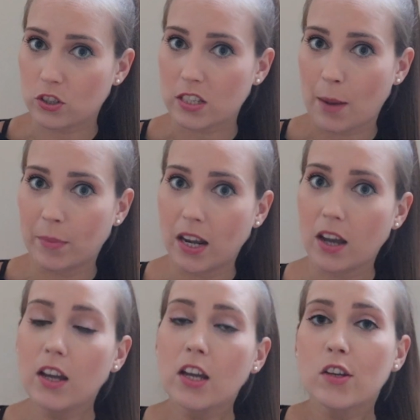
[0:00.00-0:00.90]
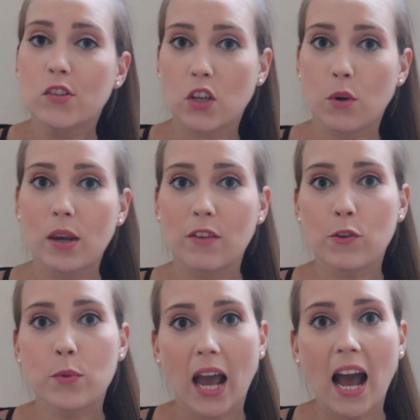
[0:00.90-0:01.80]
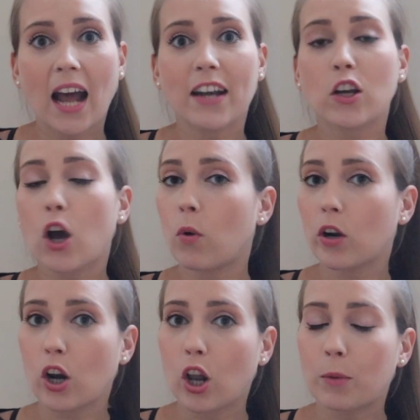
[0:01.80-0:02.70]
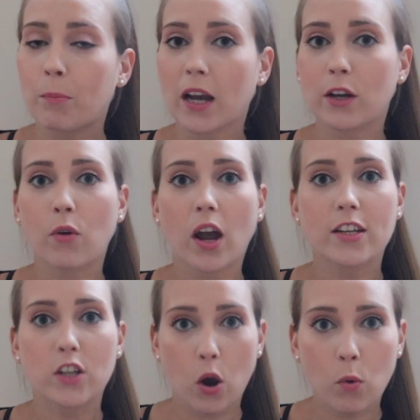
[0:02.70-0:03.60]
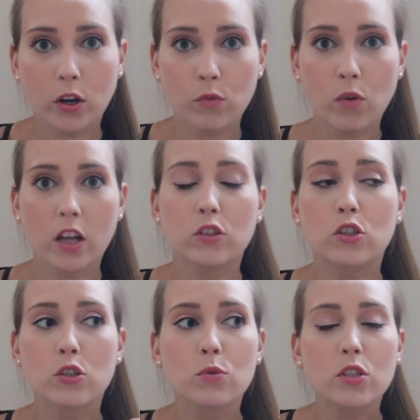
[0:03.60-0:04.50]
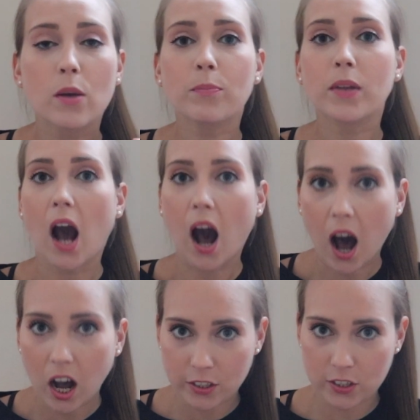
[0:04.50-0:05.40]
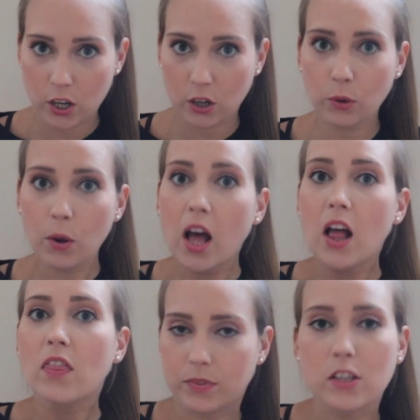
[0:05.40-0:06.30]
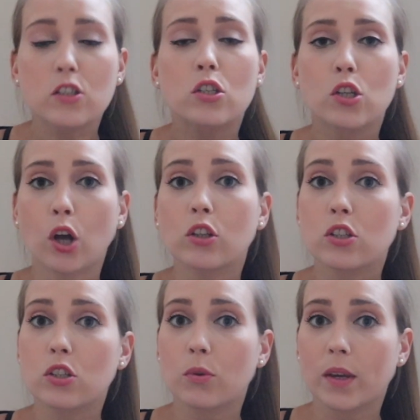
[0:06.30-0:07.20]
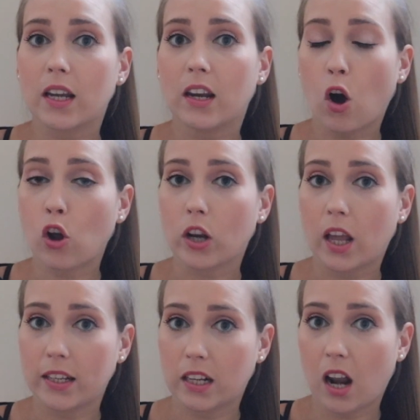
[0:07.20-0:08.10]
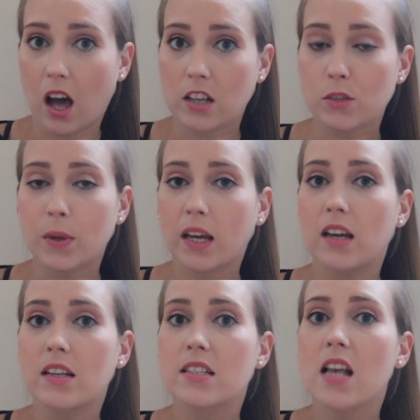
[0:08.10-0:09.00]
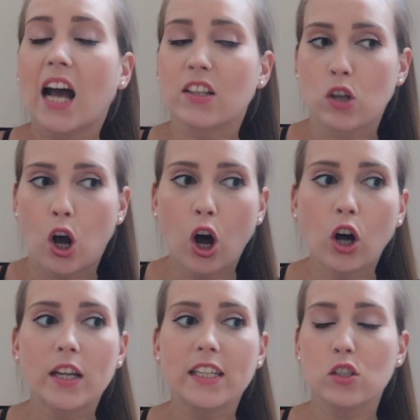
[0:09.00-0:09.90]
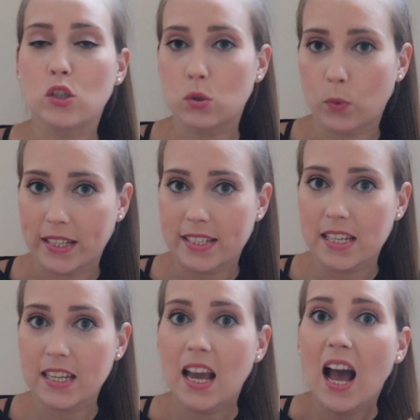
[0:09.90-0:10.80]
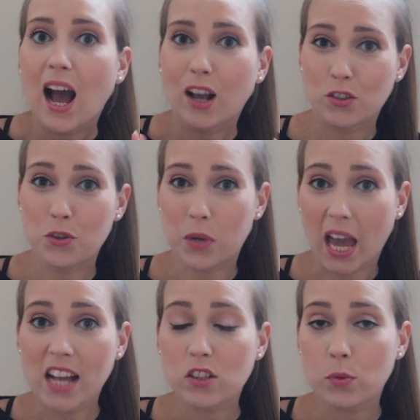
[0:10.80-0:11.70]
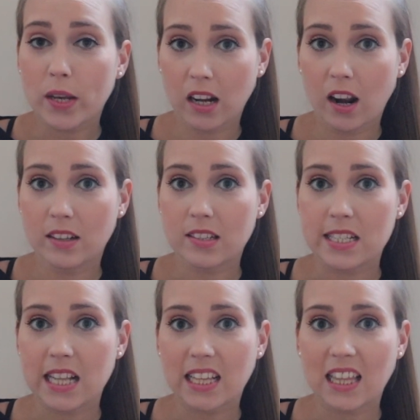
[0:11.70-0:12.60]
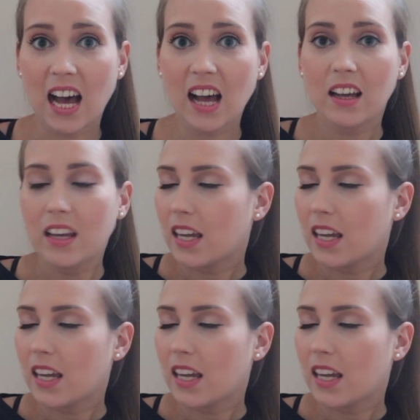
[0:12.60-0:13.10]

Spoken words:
your stamina. So if you can, go on a long bike ride, go on a run, do some cardio that's not doing an online class, because as hot and as sweaty as you get doing classes like that,